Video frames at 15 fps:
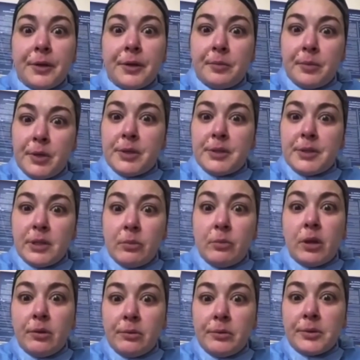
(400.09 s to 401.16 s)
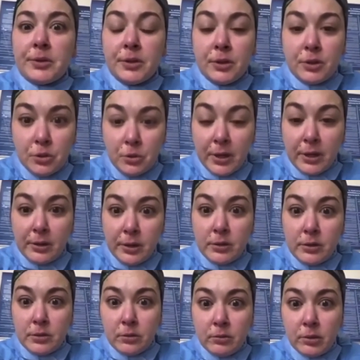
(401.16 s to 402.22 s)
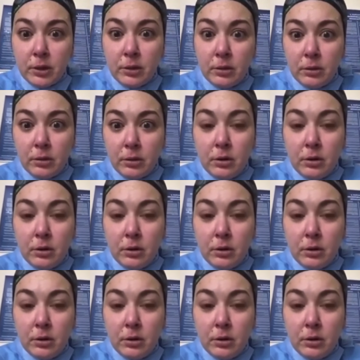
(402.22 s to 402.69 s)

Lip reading: the bus and we go into the twilight zone here.